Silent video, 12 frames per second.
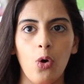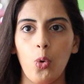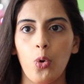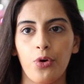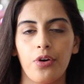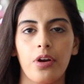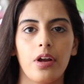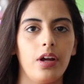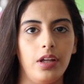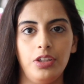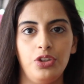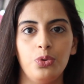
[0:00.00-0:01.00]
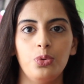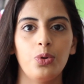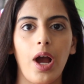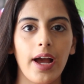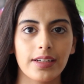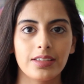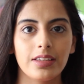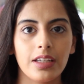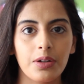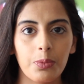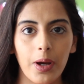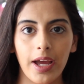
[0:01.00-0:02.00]
or you acted
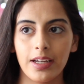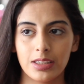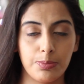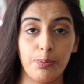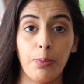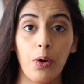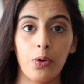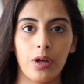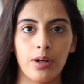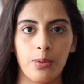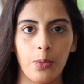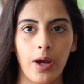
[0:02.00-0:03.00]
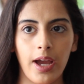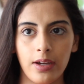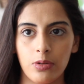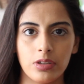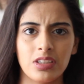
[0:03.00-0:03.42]
in a way, spoke in a way, or